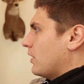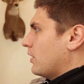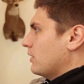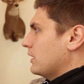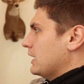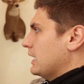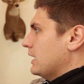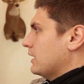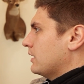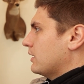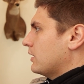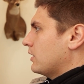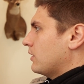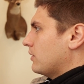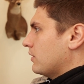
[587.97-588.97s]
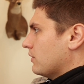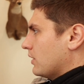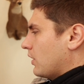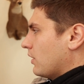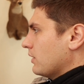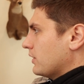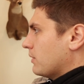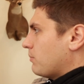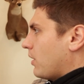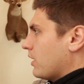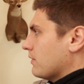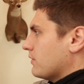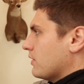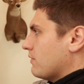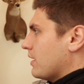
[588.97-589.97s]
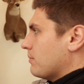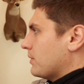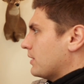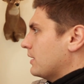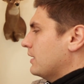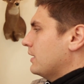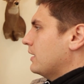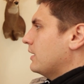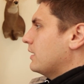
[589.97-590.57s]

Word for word: early, the earlier part of November,